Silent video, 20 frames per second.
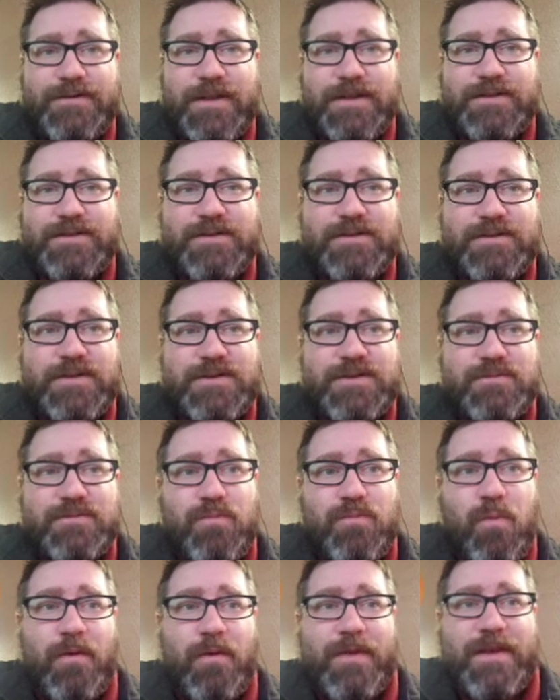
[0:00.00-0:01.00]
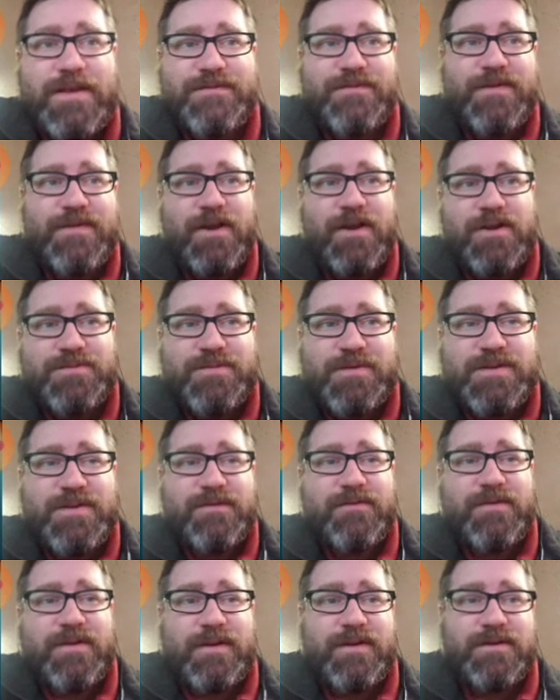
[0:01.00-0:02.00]
This video
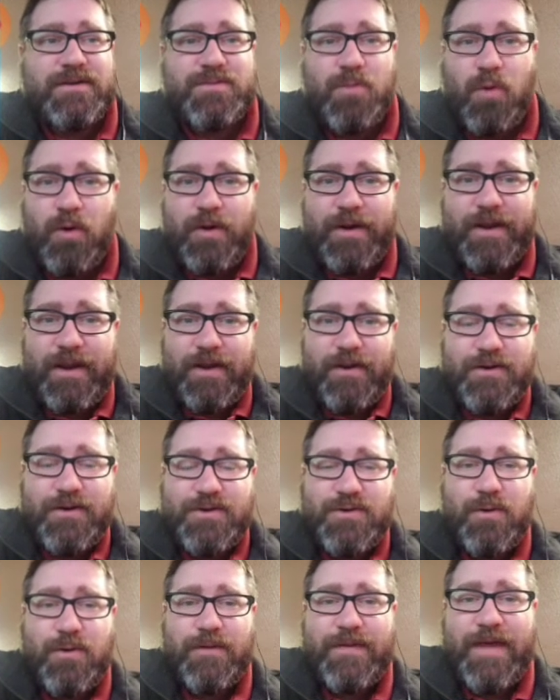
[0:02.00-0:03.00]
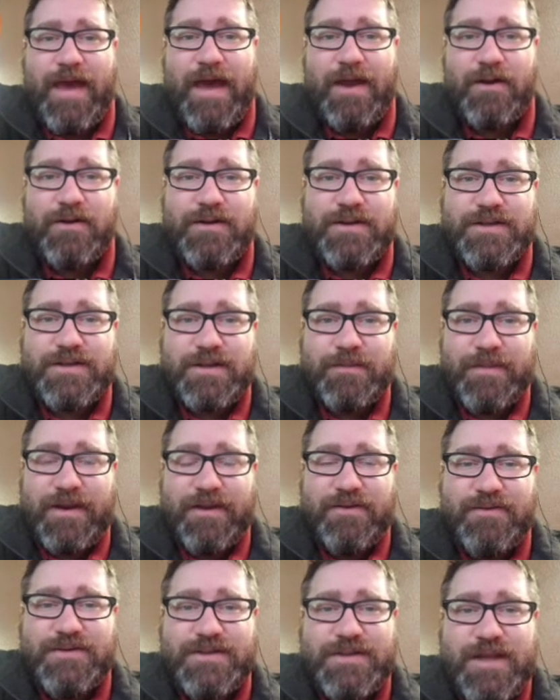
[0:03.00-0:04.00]
specifically is more geared toward that, or to
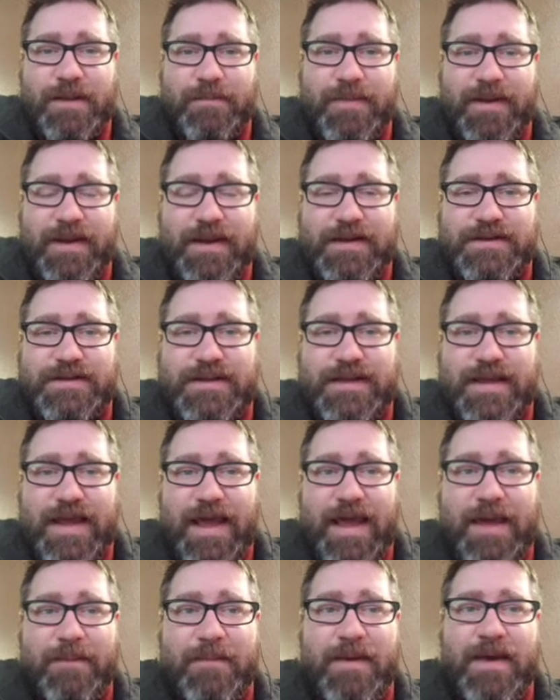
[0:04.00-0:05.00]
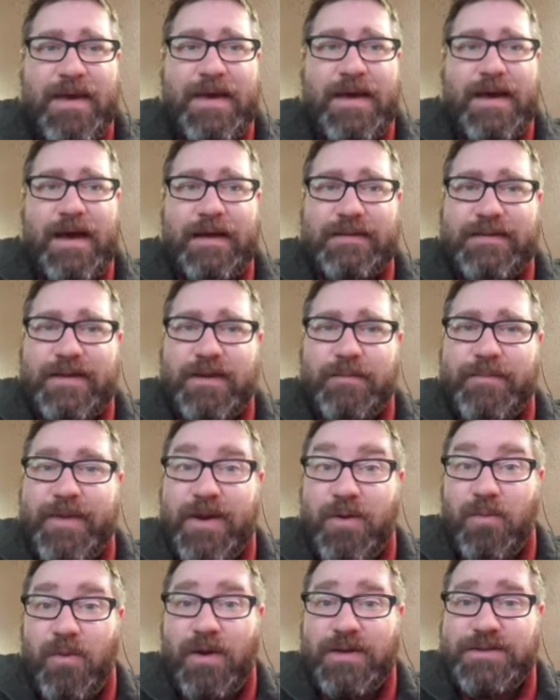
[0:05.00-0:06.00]
somebody who's stepping into the game a little
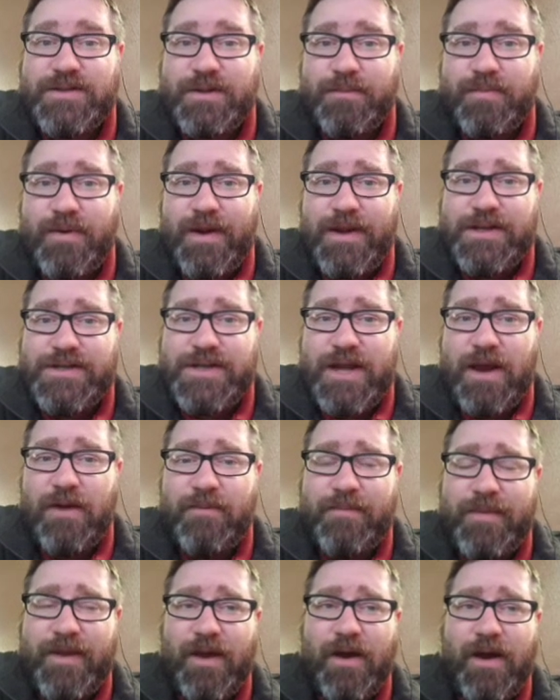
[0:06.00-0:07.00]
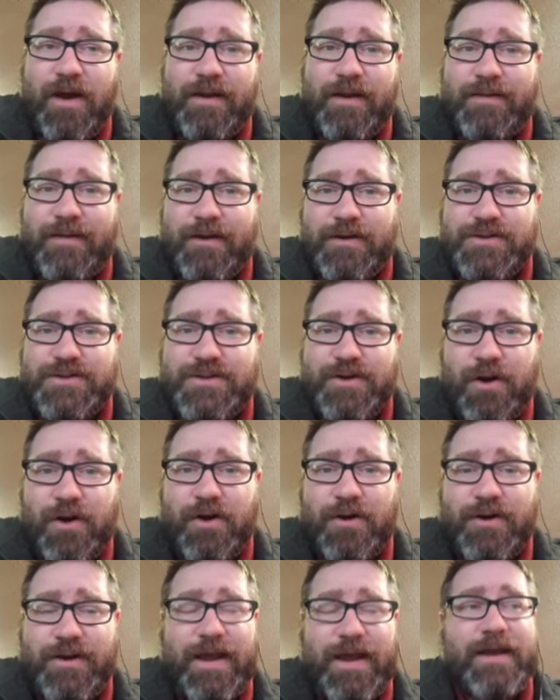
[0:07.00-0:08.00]
bit or wants to branch out beyond their
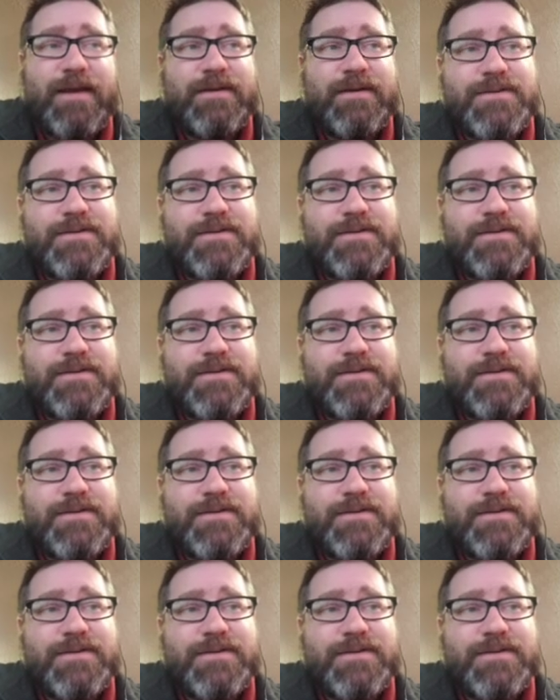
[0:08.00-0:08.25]
starter deck.